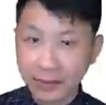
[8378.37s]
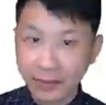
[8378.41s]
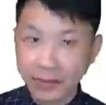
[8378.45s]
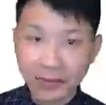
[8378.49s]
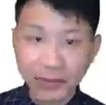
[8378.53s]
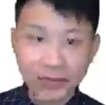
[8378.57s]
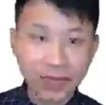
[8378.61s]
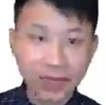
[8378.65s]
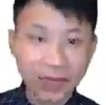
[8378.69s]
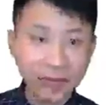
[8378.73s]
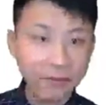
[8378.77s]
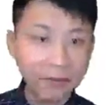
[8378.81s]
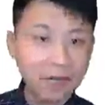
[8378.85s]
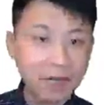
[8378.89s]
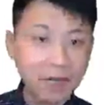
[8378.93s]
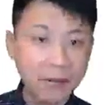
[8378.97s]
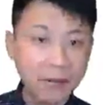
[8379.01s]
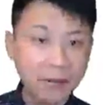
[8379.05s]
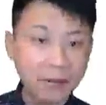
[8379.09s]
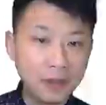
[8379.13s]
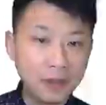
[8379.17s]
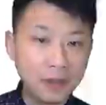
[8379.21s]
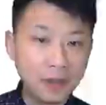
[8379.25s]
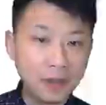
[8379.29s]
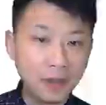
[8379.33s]
then we
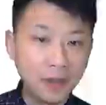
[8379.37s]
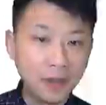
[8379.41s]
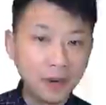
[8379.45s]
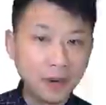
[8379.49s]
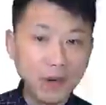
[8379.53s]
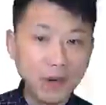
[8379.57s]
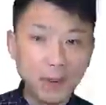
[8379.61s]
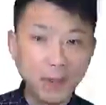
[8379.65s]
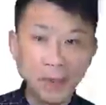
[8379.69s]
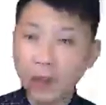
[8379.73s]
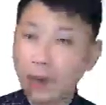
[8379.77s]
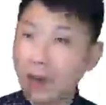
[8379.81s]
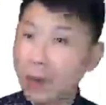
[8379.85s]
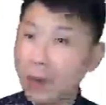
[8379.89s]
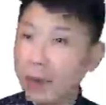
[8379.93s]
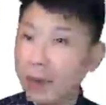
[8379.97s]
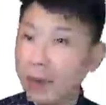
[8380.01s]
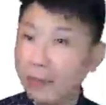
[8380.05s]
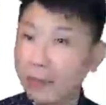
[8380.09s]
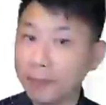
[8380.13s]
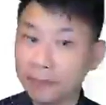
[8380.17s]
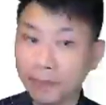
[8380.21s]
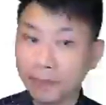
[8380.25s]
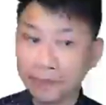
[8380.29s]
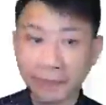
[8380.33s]
have to show a
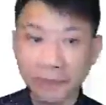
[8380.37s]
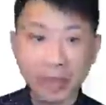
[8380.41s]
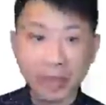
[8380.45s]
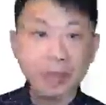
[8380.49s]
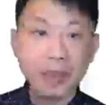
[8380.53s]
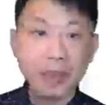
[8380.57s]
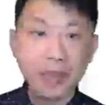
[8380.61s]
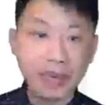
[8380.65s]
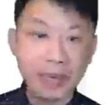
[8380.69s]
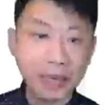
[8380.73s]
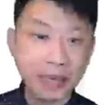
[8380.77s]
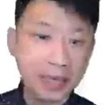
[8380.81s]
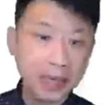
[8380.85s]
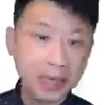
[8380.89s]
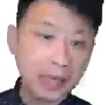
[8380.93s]
pop-up, maybe,